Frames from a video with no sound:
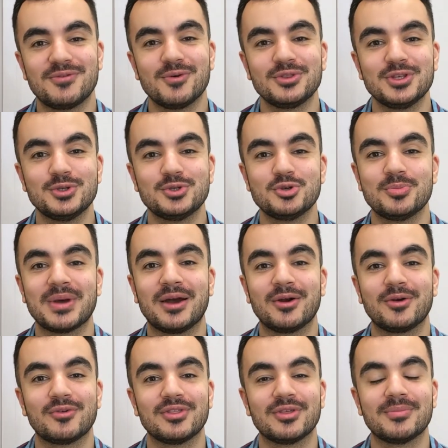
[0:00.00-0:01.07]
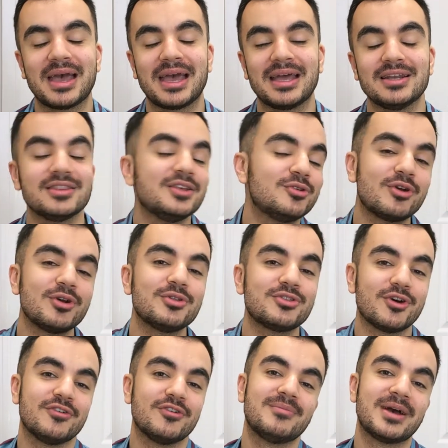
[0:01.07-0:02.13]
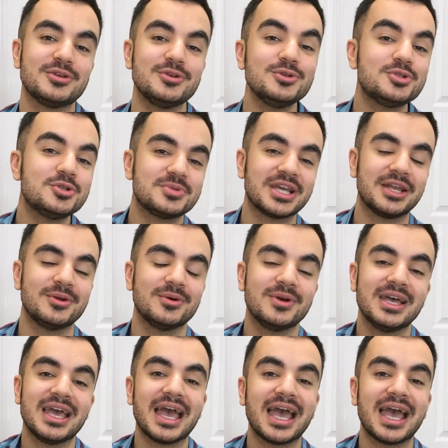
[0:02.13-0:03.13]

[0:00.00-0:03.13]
for the YouTube algorithm and the growth of my YouTube channel.